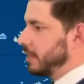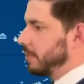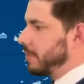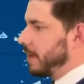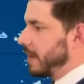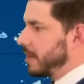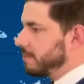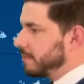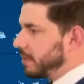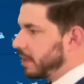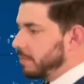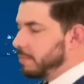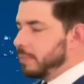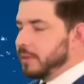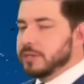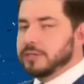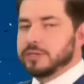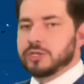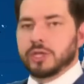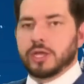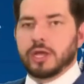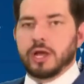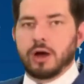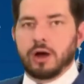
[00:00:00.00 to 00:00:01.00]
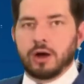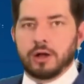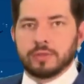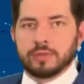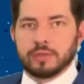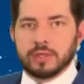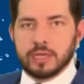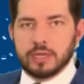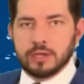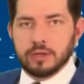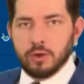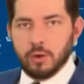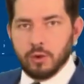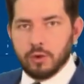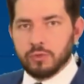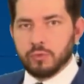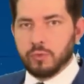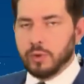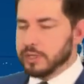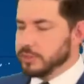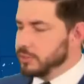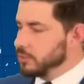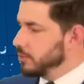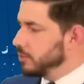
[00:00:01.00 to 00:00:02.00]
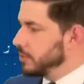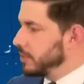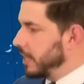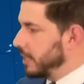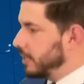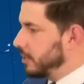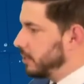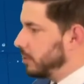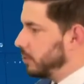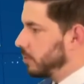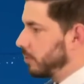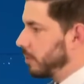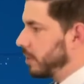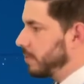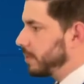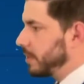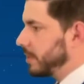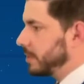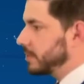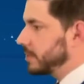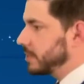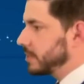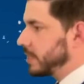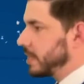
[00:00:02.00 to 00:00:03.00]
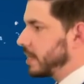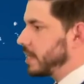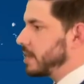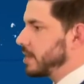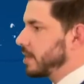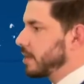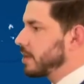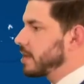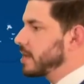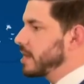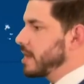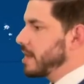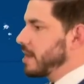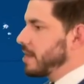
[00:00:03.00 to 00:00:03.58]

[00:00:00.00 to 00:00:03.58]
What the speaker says: the Bay of Campeche on the northwestern side of the Caribbean Sea here.